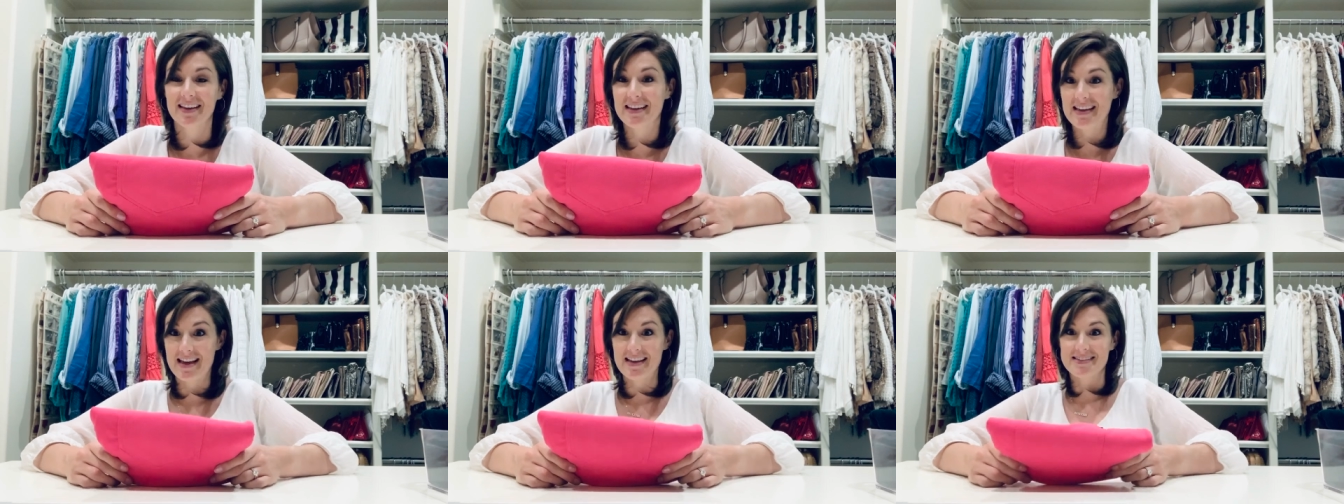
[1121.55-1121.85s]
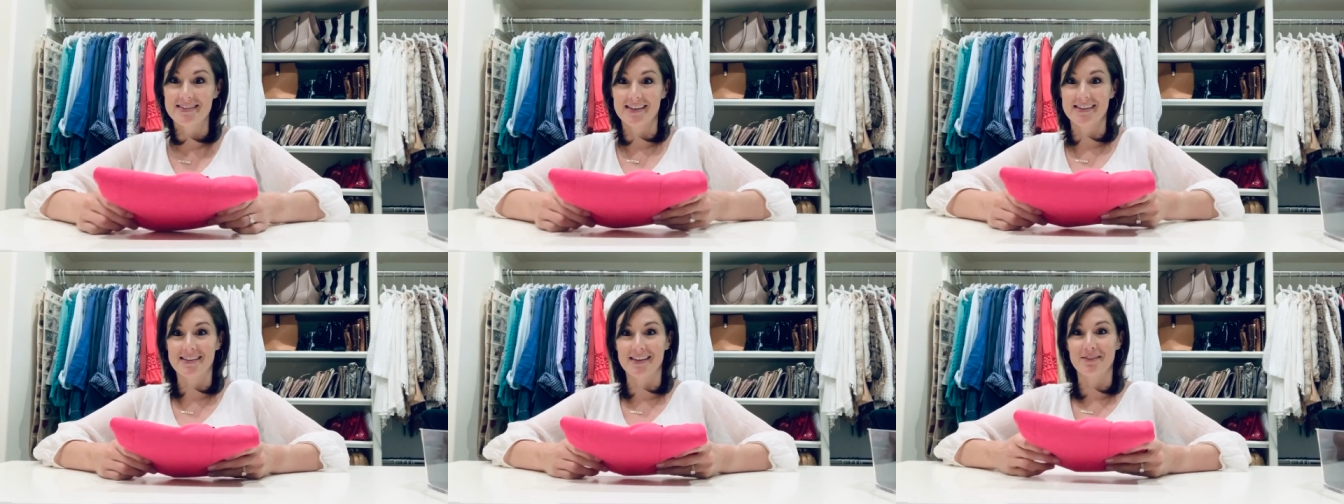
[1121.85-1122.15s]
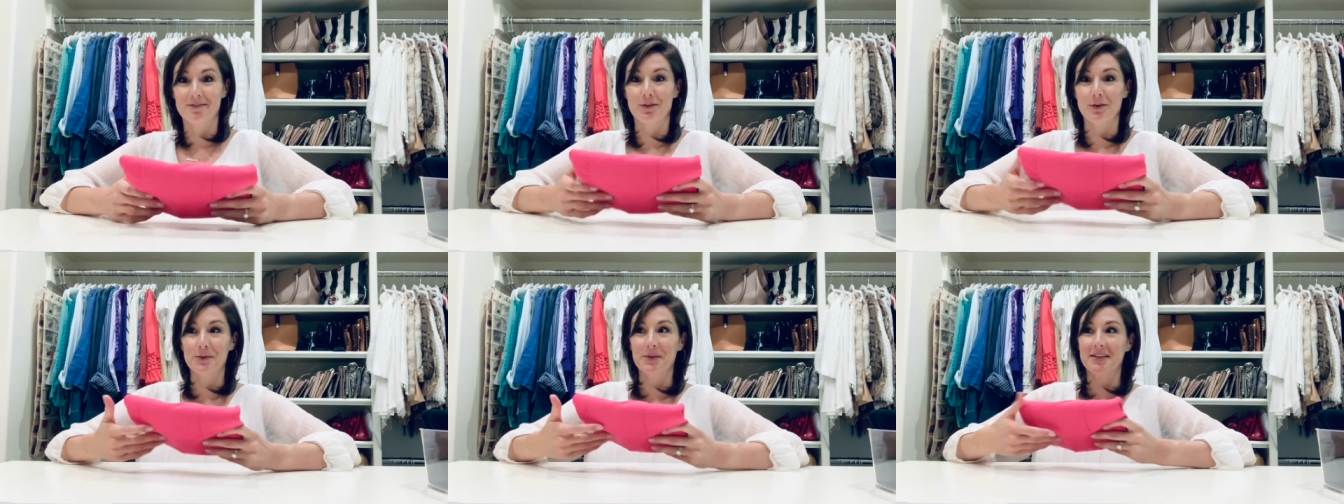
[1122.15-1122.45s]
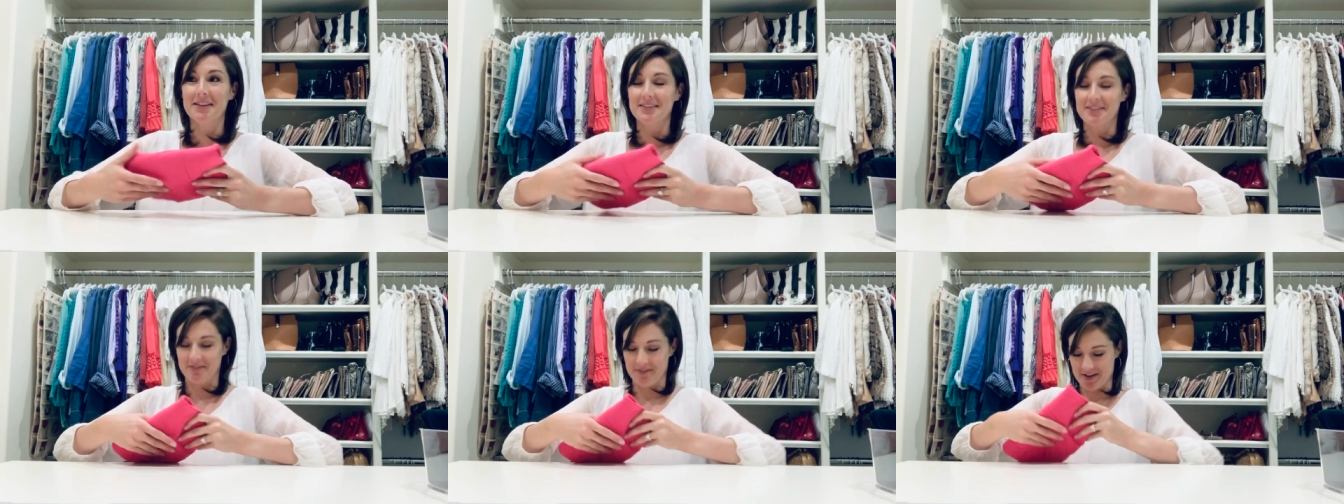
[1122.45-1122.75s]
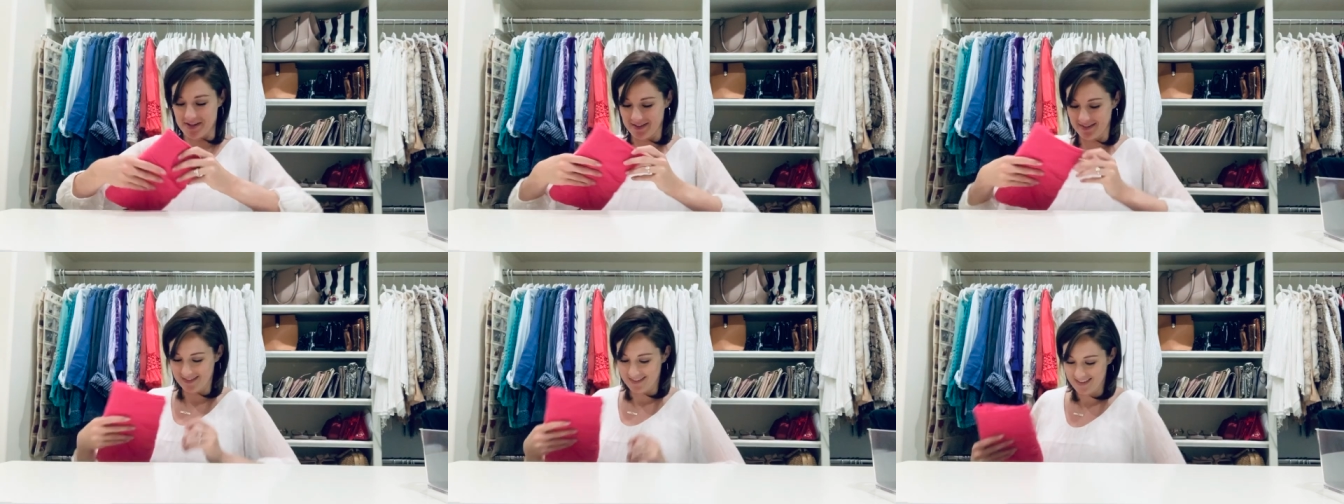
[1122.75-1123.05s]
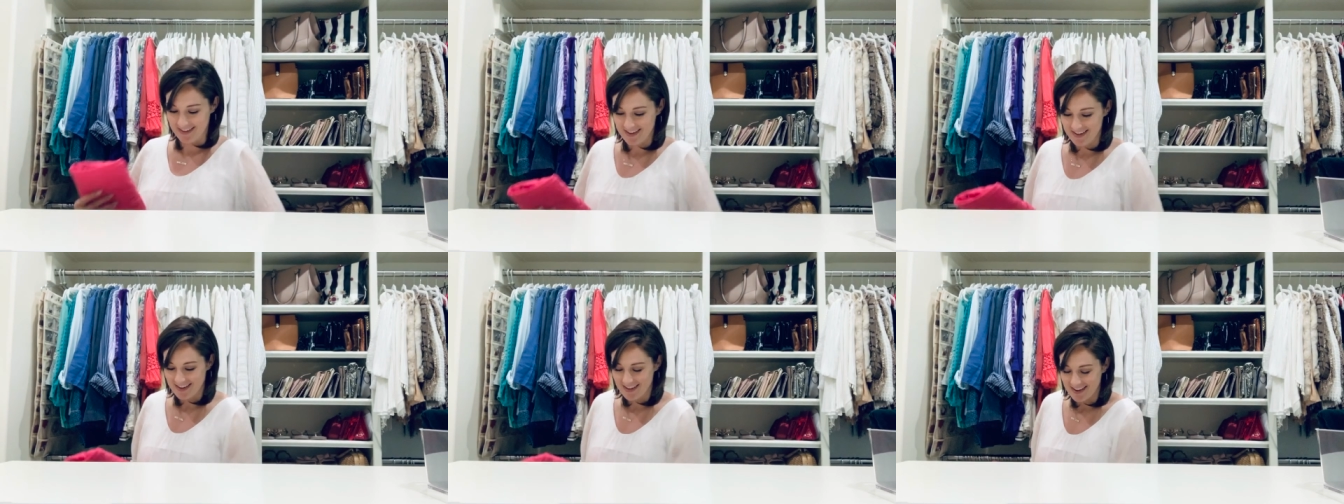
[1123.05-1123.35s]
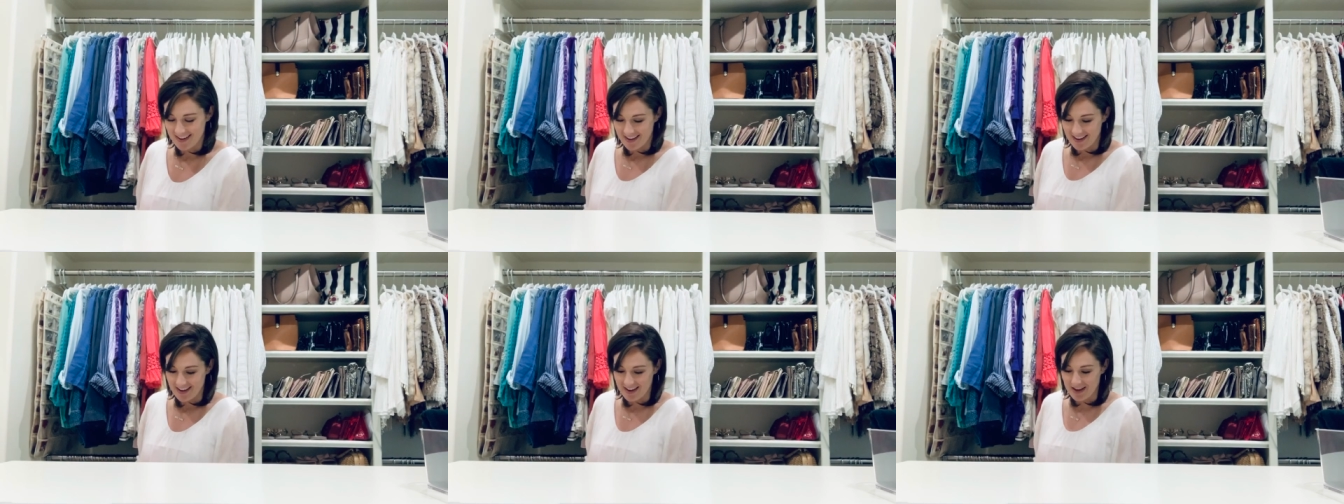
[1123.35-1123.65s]
yes, I said folding is fun.
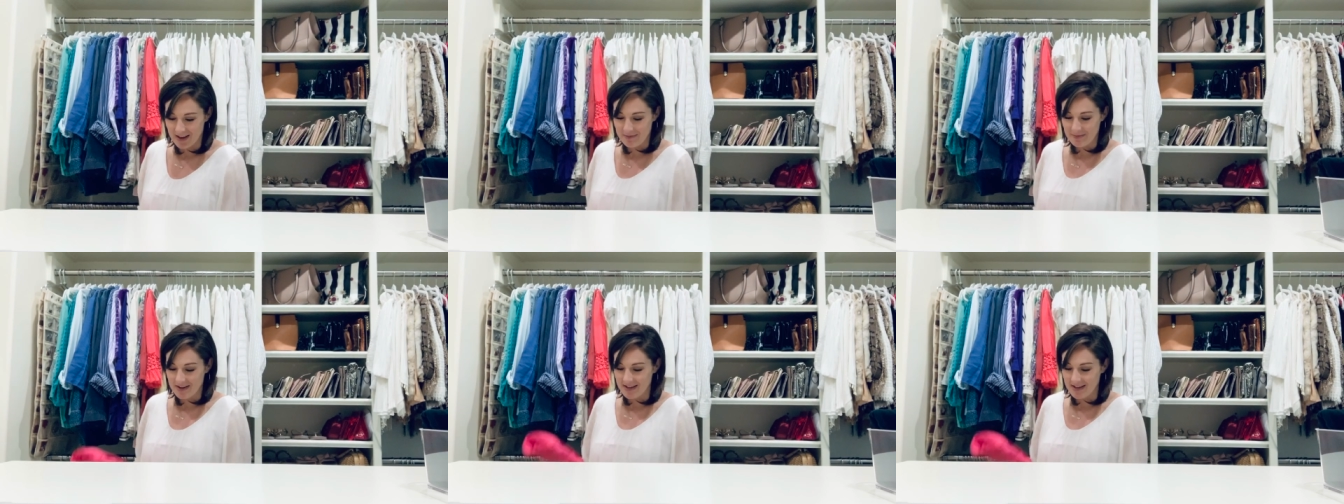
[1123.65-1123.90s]
Um,